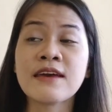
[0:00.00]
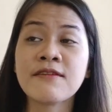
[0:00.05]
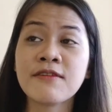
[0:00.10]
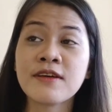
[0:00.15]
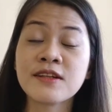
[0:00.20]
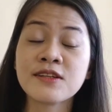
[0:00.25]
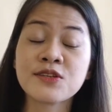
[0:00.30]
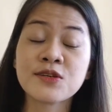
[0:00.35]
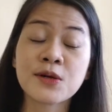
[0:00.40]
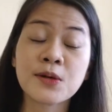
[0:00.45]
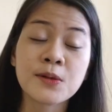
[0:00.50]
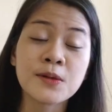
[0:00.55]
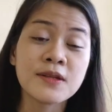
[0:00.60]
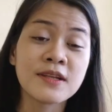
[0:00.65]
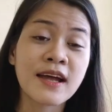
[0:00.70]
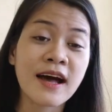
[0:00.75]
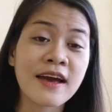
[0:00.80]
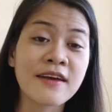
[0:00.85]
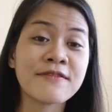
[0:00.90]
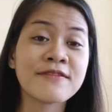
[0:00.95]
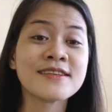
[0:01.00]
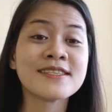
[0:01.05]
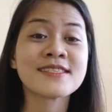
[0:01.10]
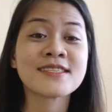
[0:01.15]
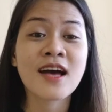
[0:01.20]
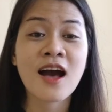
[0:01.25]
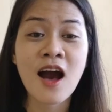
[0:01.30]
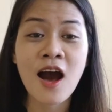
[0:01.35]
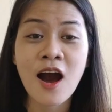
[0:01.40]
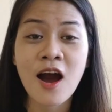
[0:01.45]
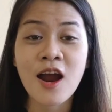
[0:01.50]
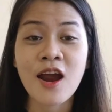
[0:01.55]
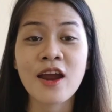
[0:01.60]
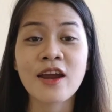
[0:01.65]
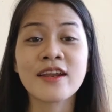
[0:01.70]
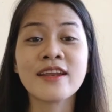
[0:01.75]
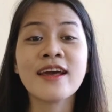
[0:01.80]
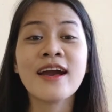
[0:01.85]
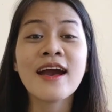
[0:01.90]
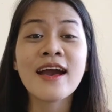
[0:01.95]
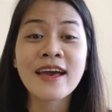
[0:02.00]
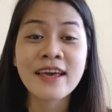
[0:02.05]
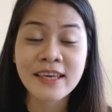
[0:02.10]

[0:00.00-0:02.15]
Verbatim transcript: Even though life is hard